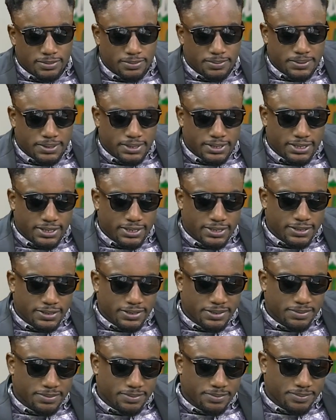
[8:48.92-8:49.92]
but
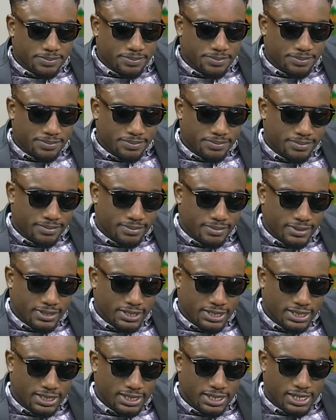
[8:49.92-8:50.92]
um,
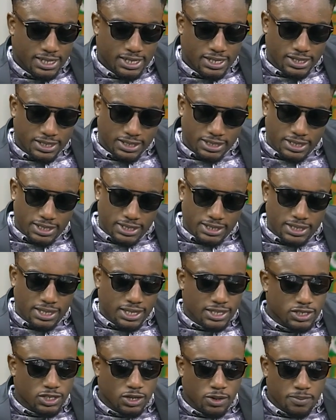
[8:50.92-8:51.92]
they they
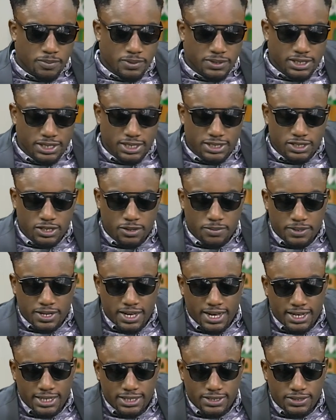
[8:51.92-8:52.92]
top they top
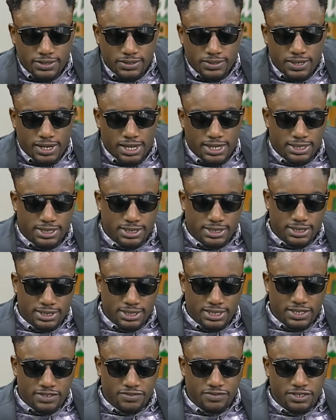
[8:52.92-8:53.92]
guys, you know, like
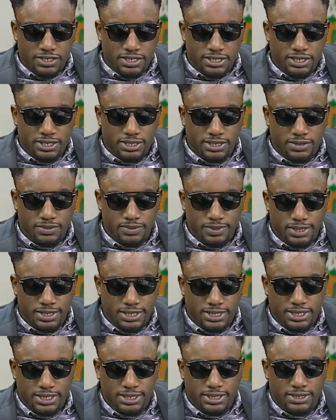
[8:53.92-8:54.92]
Davido and
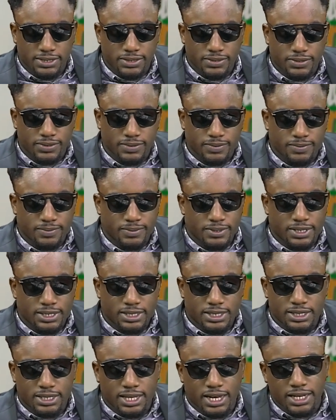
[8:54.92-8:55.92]
Wizkid, you know.
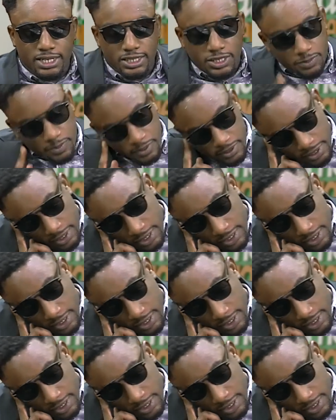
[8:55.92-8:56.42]
Fair that